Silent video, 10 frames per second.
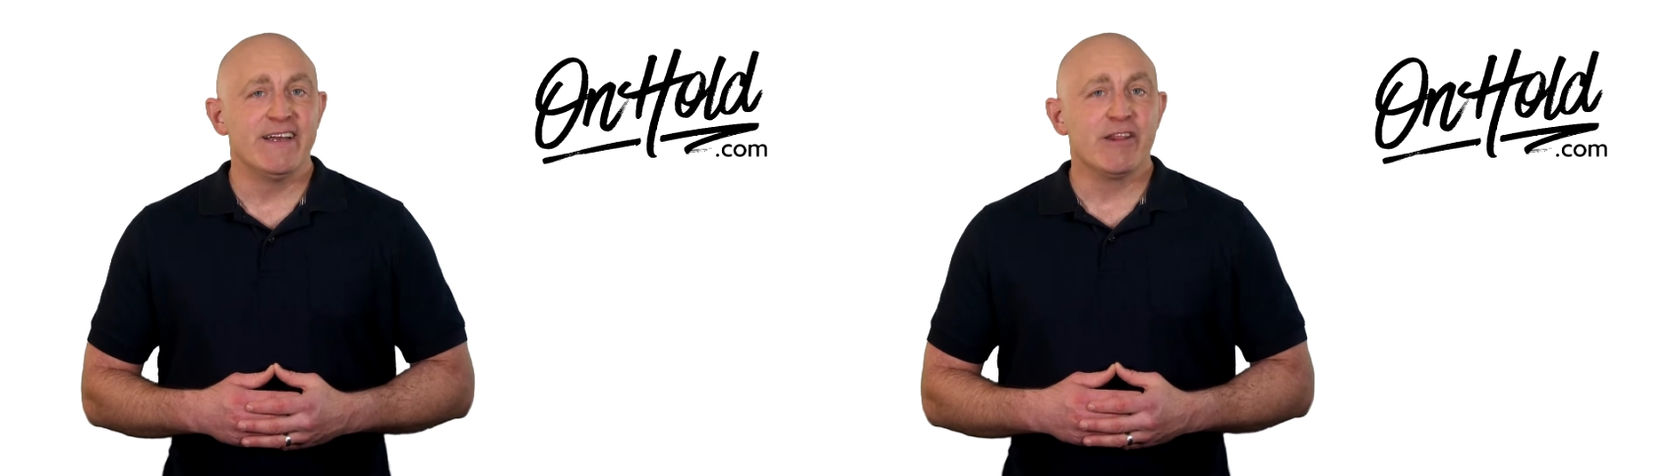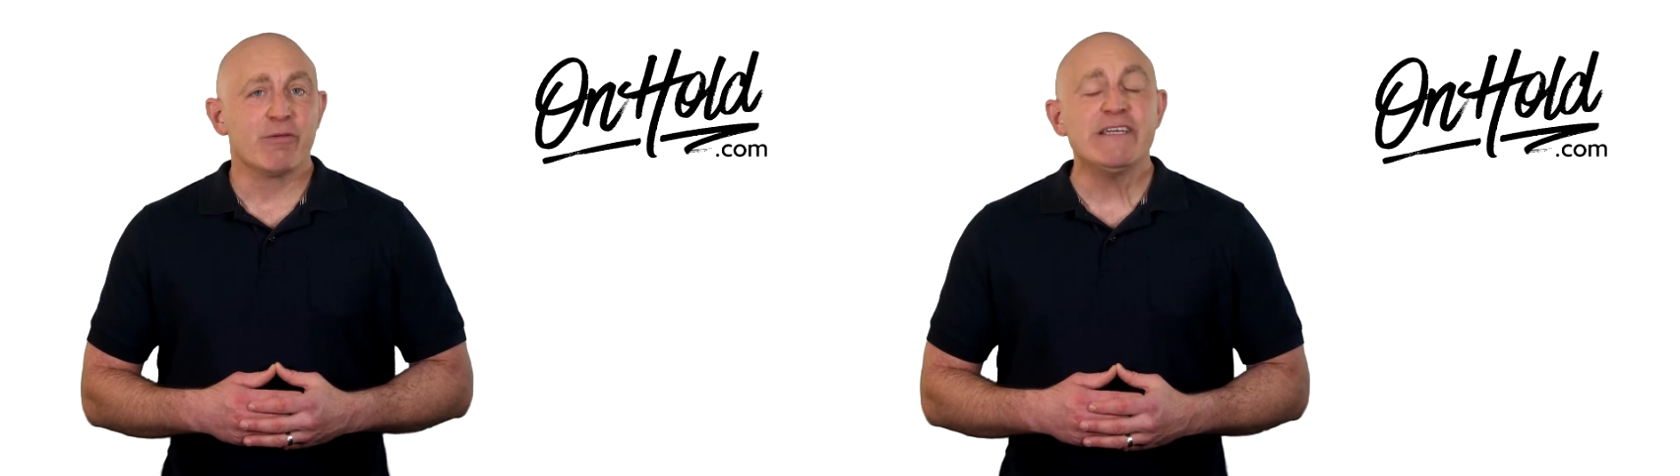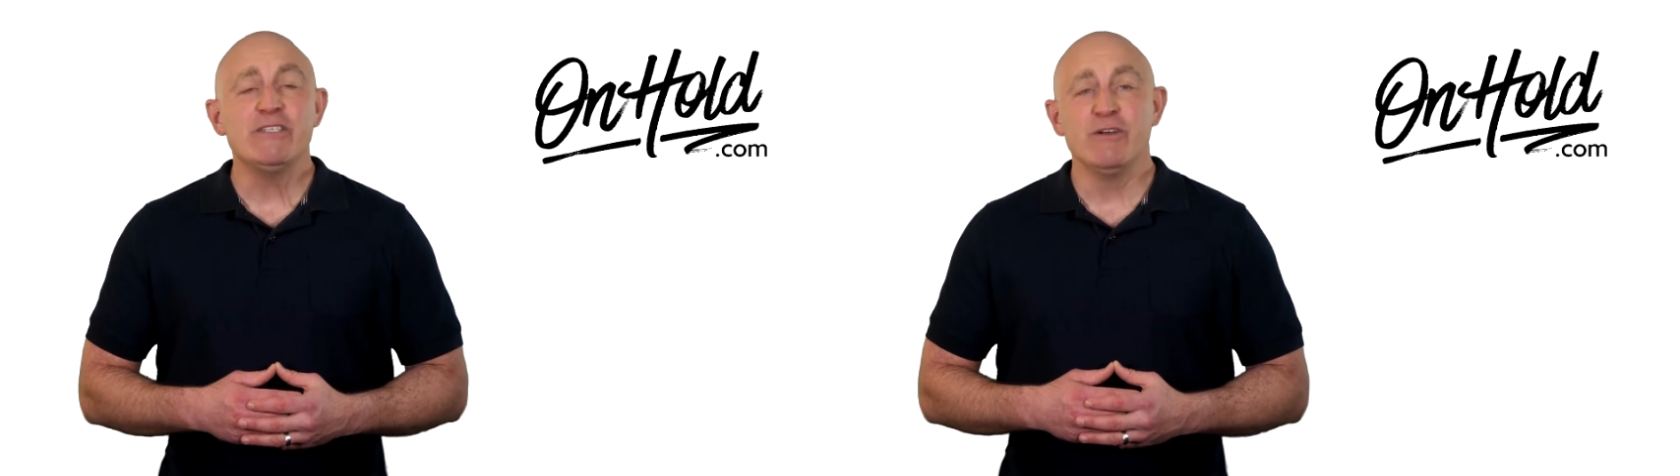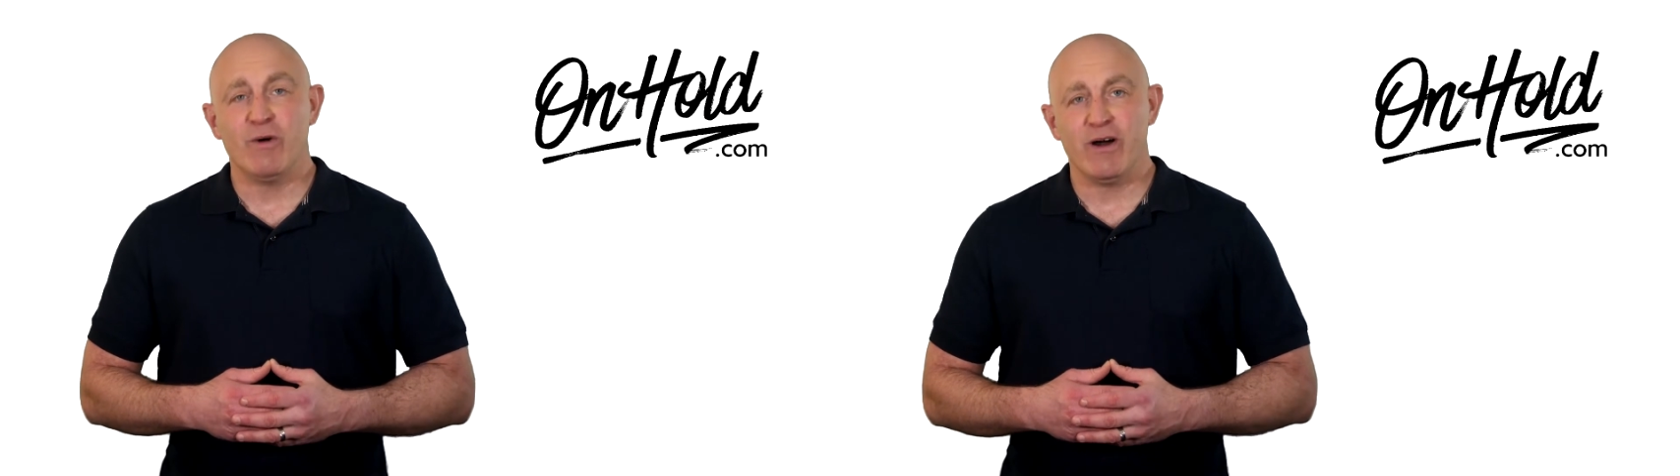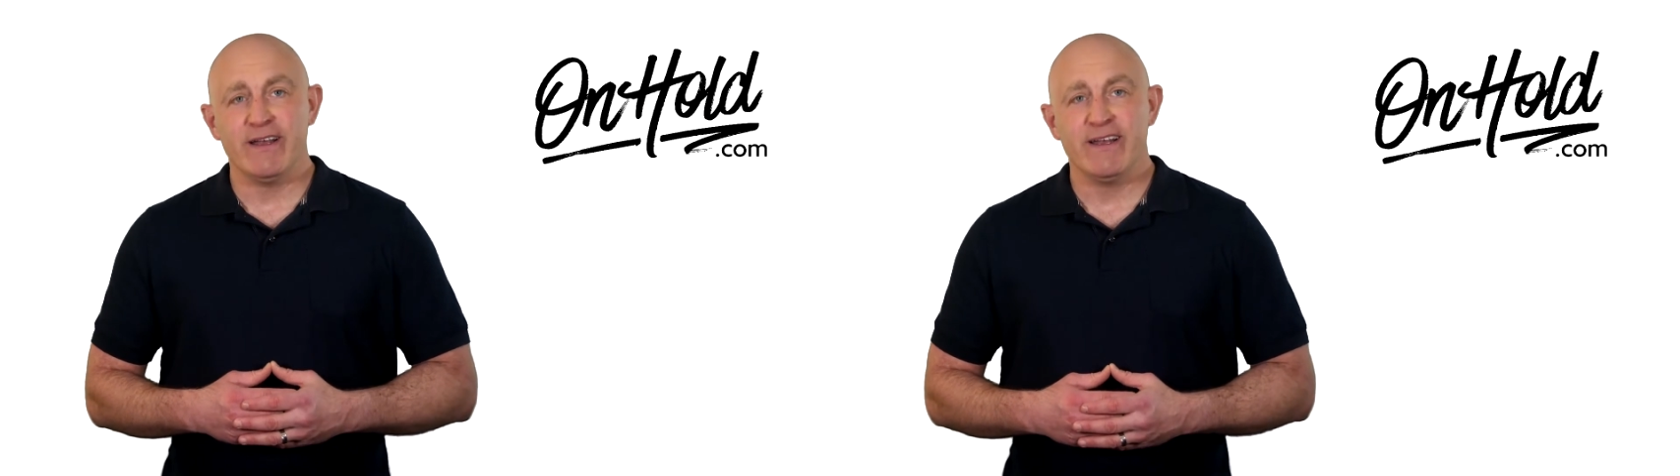
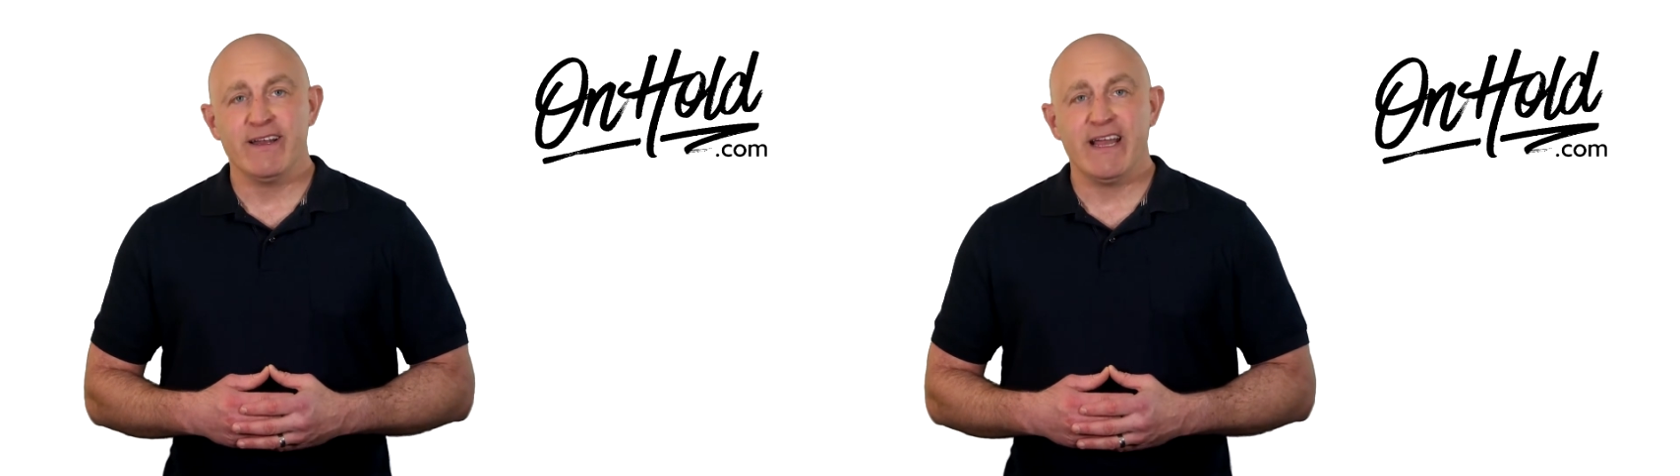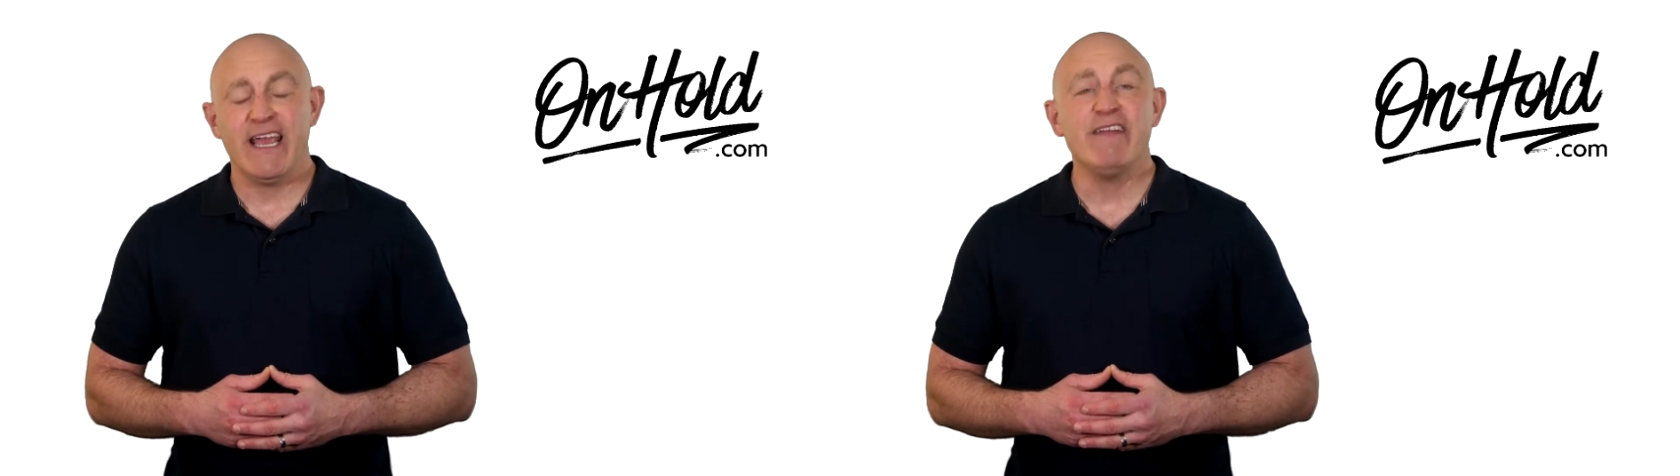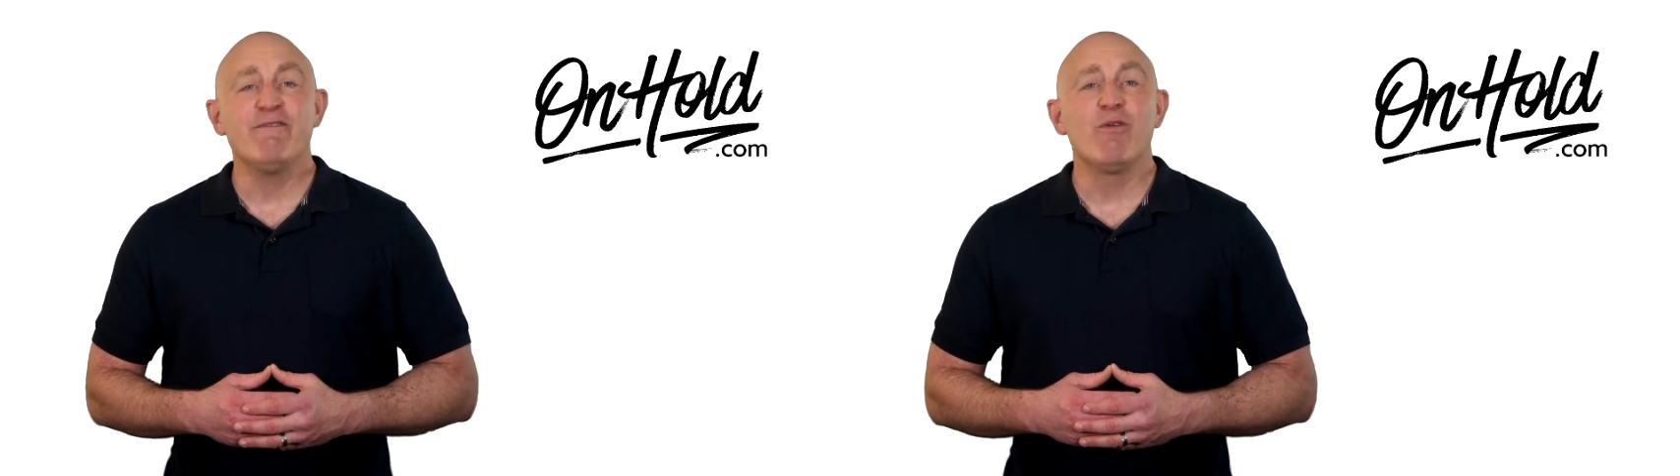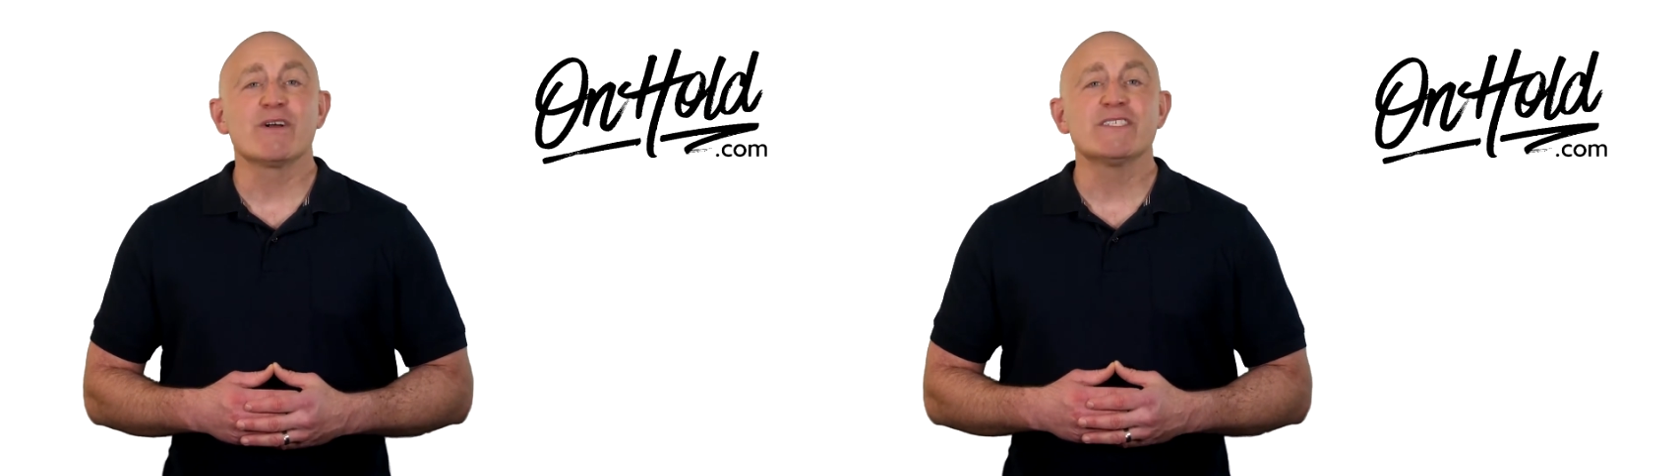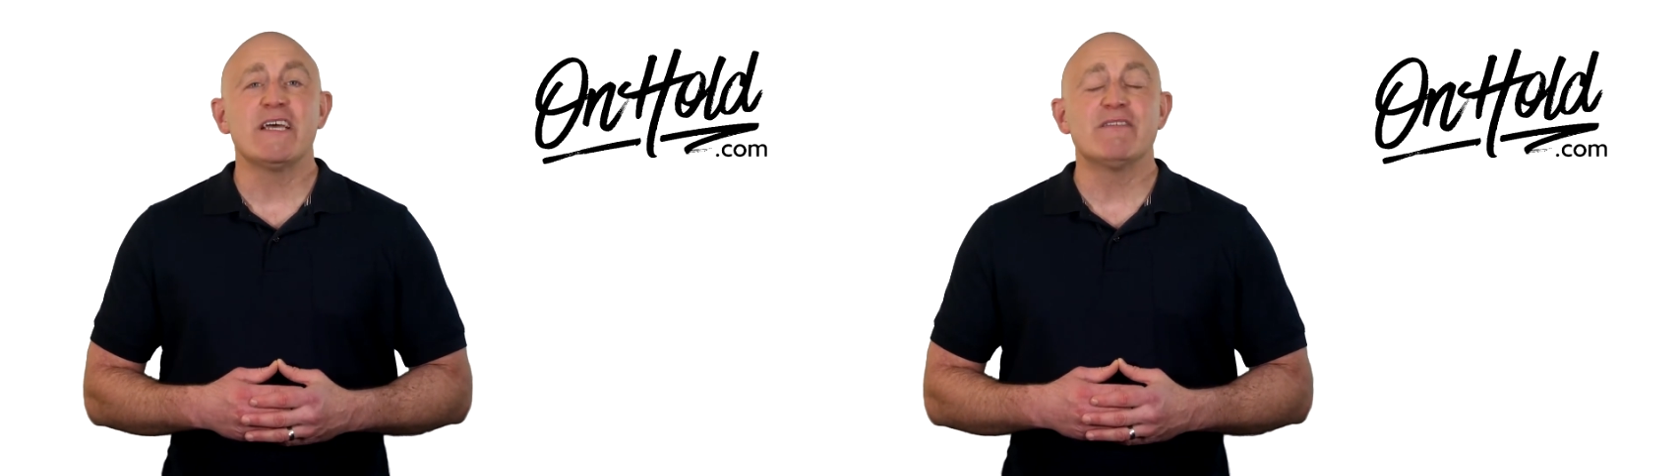321
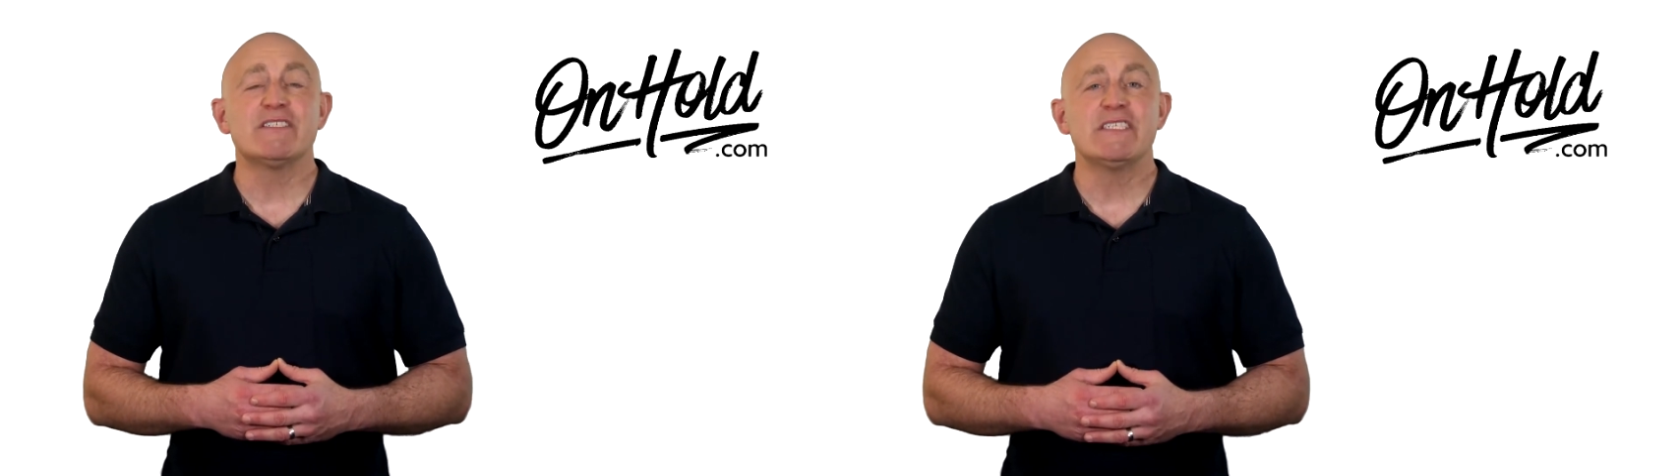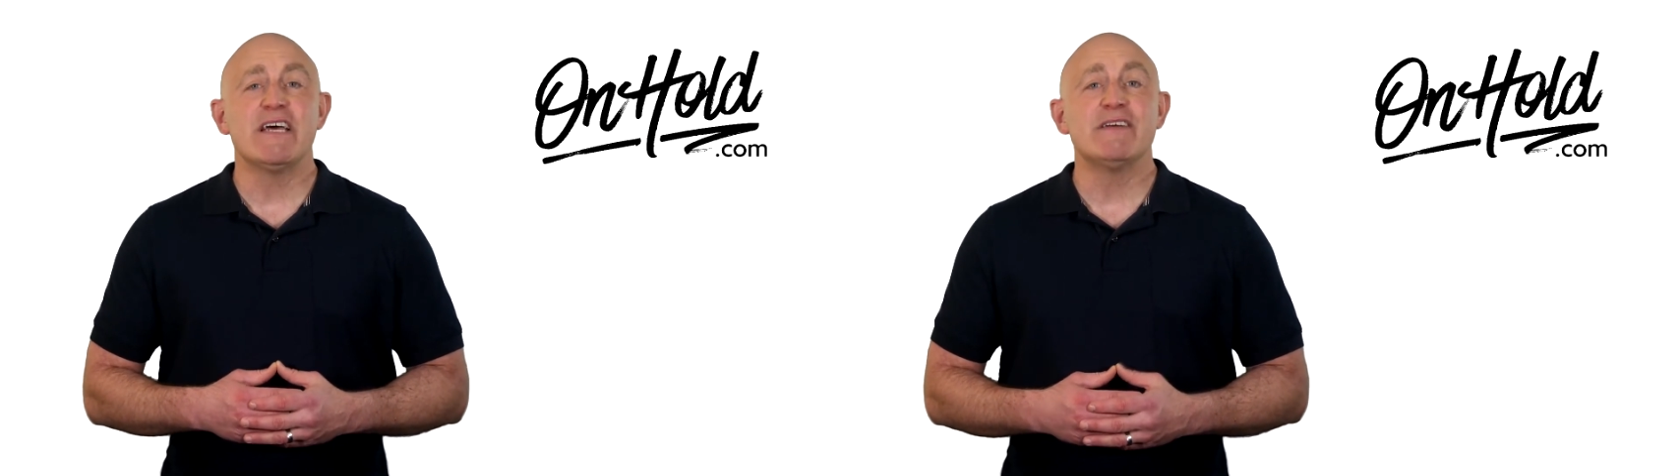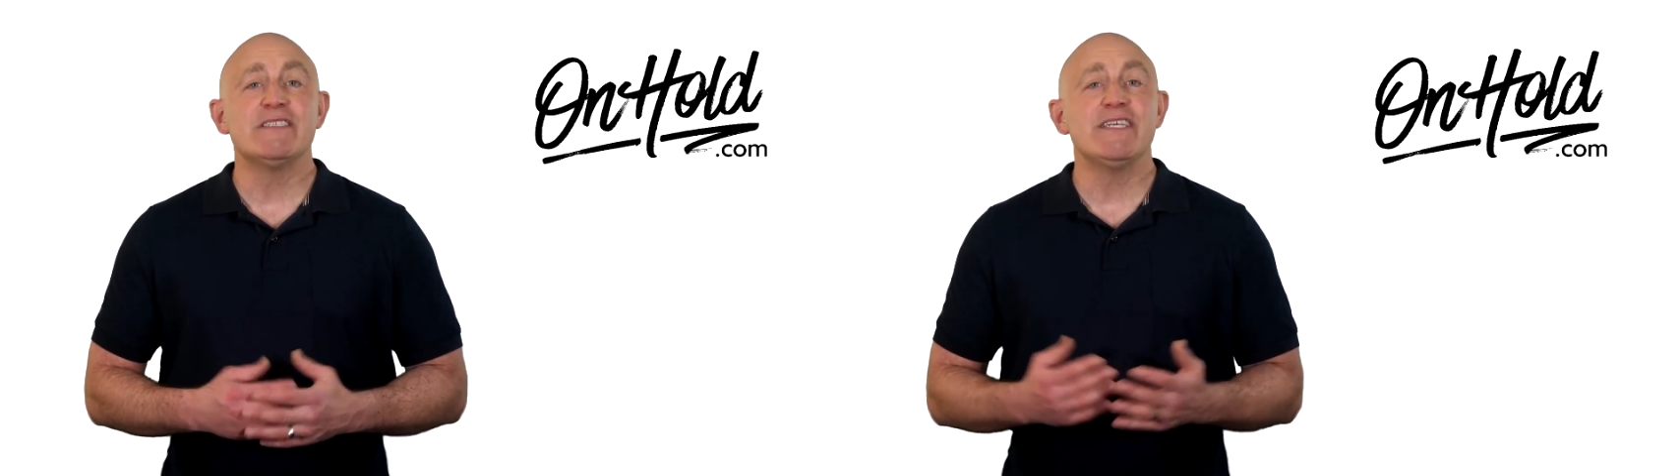8477